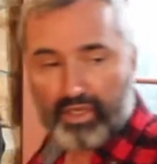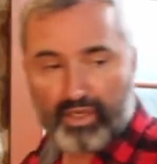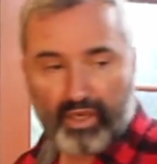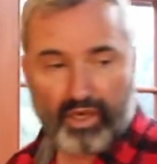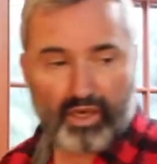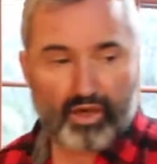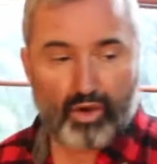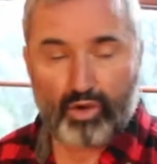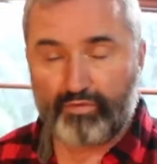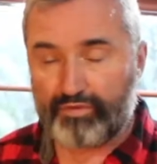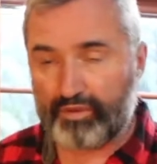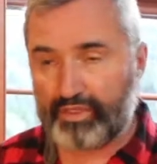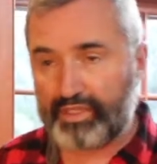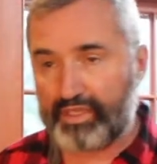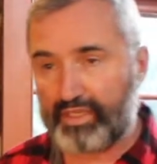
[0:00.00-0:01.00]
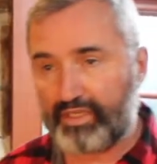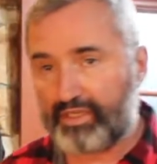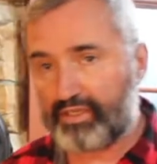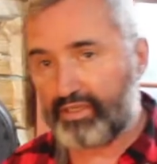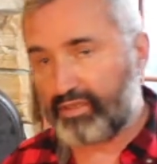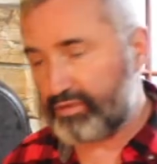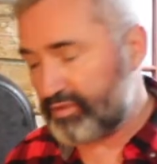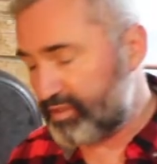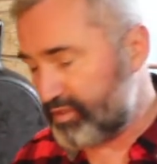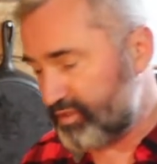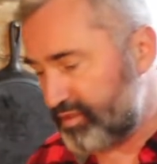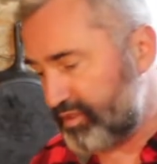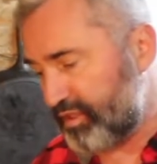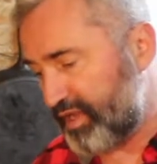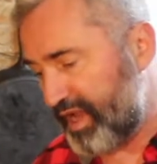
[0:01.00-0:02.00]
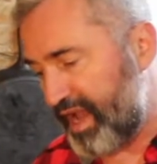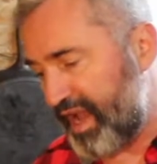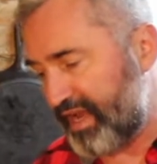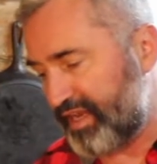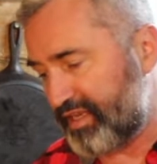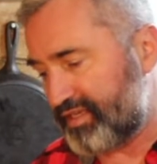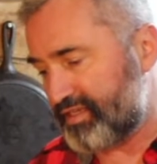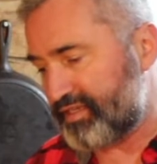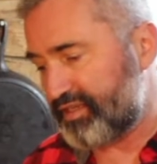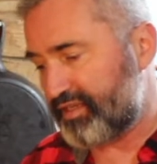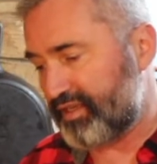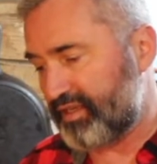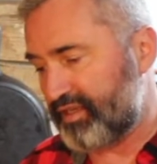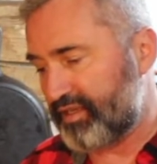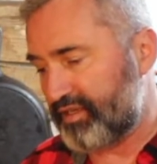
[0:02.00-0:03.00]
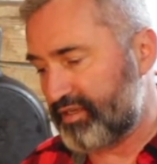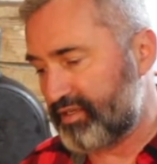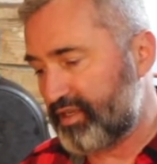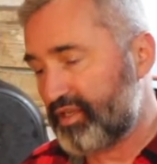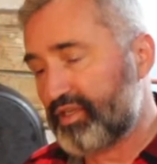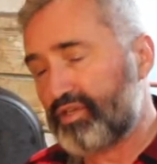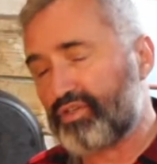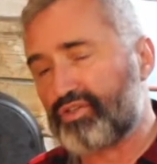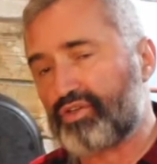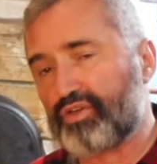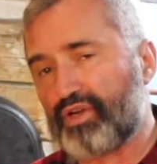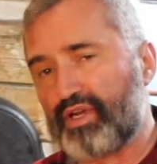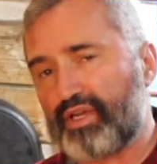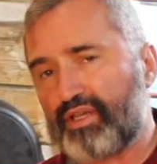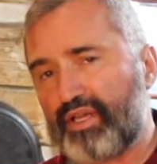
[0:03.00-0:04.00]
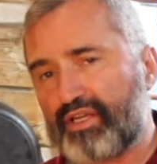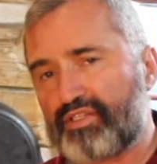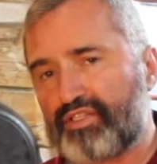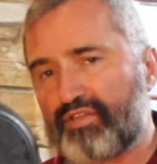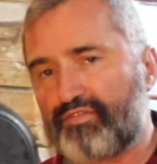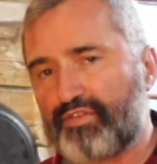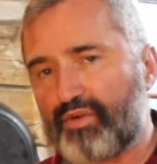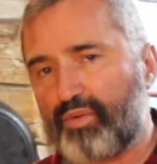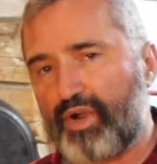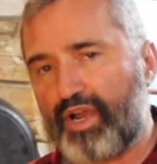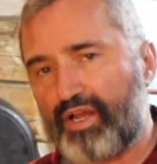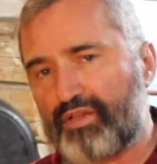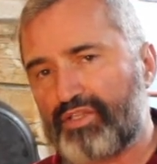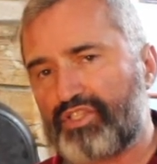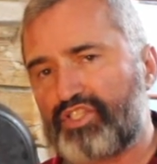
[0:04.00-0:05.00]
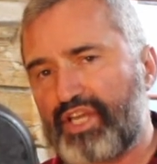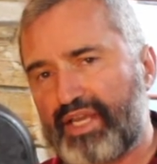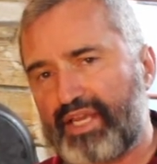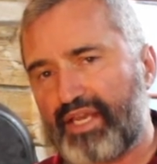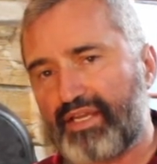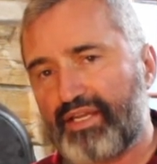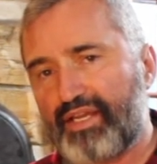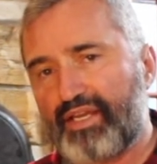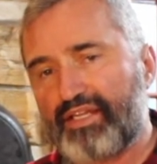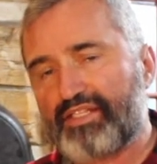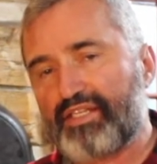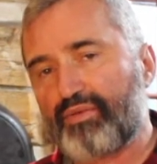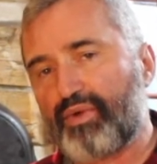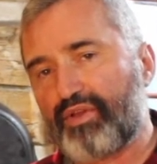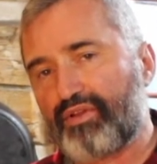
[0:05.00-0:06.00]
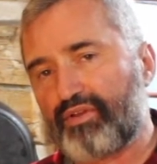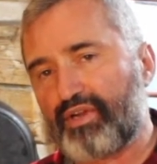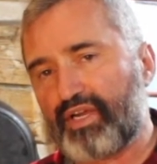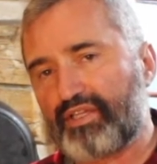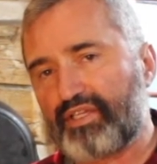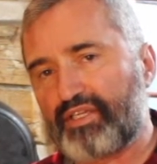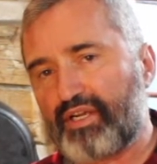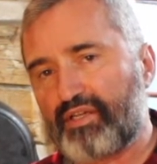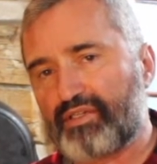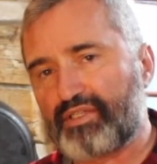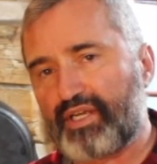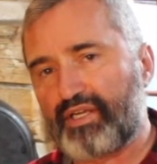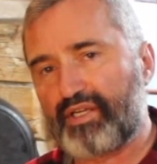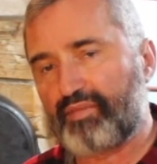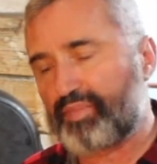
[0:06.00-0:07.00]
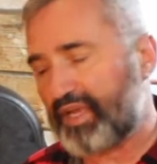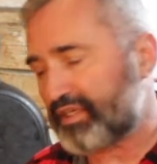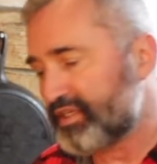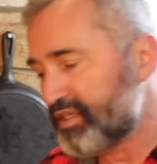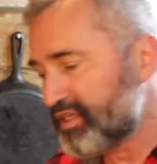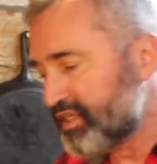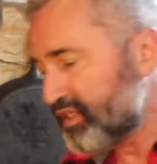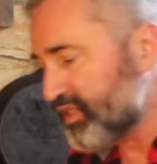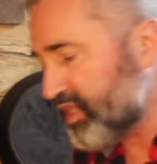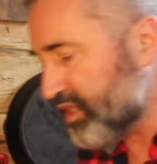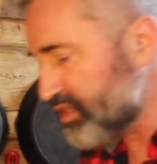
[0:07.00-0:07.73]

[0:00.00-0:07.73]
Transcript: hopefully you add it in, you stir it, you let it sit for a while, and you check it, see whether or not the colors had an impact. You can